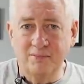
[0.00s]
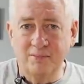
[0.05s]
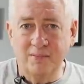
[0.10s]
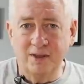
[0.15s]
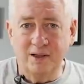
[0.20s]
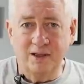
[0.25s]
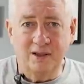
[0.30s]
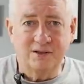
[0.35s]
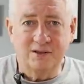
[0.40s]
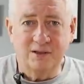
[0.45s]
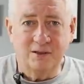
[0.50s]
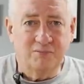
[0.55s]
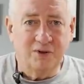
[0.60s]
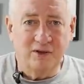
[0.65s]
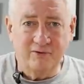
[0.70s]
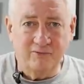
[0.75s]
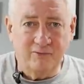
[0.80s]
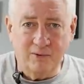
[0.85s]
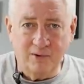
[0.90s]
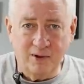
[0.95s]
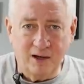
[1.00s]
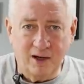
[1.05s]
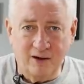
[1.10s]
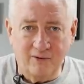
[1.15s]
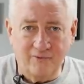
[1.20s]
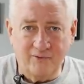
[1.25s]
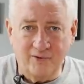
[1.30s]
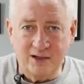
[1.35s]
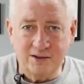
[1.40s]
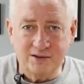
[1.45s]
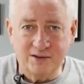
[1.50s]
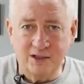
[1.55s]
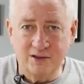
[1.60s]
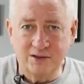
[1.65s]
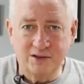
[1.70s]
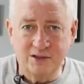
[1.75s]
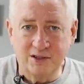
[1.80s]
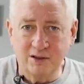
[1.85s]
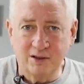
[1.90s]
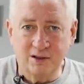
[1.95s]
and it's unbelievable how fast that
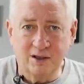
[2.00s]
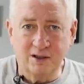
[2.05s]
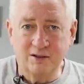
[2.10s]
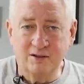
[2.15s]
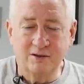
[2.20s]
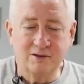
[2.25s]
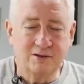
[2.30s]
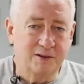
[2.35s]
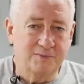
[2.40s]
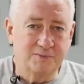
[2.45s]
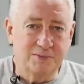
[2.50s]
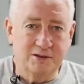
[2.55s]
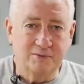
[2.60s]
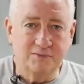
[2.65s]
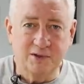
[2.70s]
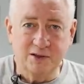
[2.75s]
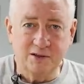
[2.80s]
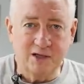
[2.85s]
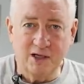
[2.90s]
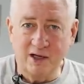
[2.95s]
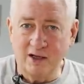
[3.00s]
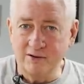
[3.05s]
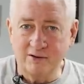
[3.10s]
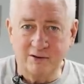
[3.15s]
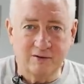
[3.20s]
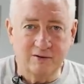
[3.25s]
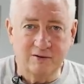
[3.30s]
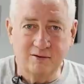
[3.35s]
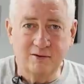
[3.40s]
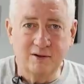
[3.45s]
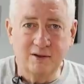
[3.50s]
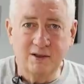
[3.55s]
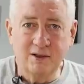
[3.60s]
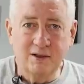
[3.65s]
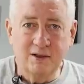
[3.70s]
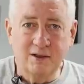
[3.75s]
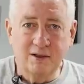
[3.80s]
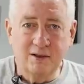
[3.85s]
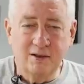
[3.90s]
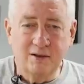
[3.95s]
G-Loc uses up so much altitude.
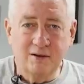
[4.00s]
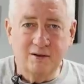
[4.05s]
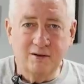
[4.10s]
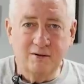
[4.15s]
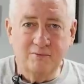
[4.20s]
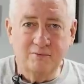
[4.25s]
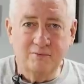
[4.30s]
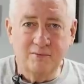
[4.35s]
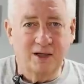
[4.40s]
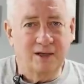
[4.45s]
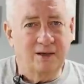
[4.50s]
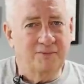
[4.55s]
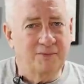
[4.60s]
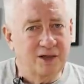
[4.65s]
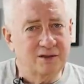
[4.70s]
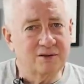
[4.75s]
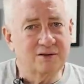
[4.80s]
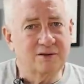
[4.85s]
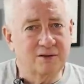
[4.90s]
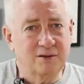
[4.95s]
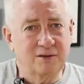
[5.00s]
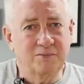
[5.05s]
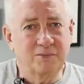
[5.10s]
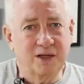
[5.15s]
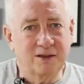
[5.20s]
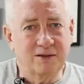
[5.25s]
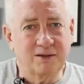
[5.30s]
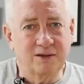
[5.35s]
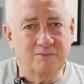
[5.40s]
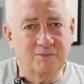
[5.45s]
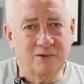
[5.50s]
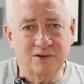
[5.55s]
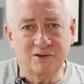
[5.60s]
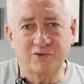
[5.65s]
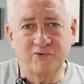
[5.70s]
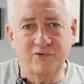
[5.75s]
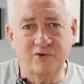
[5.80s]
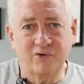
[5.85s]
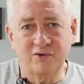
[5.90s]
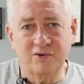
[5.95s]
But I'm also going to bet that most
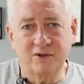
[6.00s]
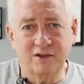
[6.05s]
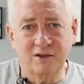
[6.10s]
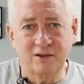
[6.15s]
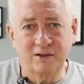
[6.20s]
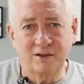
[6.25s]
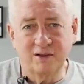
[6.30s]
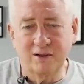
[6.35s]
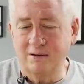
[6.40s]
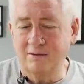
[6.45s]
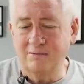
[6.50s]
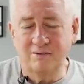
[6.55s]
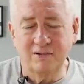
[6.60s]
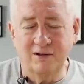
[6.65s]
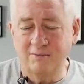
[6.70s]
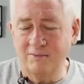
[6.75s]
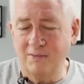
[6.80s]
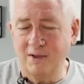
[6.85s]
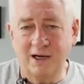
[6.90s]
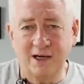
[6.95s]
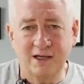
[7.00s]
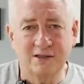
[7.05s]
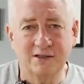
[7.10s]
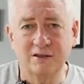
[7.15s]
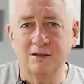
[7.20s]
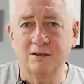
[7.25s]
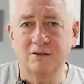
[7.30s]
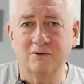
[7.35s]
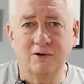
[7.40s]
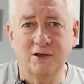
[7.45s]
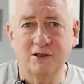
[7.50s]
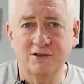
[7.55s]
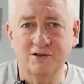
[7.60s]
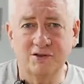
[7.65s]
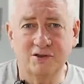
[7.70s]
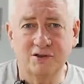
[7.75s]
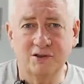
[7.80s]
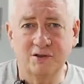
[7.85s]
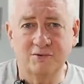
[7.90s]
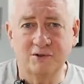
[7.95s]
of you are thinking that it has little
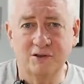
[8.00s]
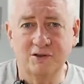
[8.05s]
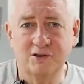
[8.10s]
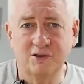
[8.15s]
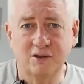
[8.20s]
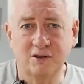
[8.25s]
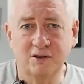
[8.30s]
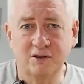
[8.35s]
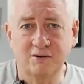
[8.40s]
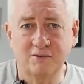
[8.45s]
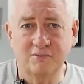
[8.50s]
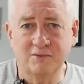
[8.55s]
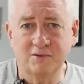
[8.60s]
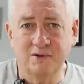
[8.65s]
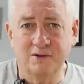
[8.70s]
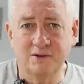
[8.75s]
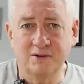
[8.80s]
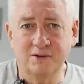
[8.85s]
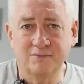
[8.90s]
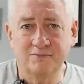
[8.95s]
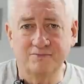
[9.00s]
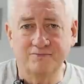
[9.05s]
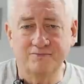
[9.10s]
relationship to GE airplanes.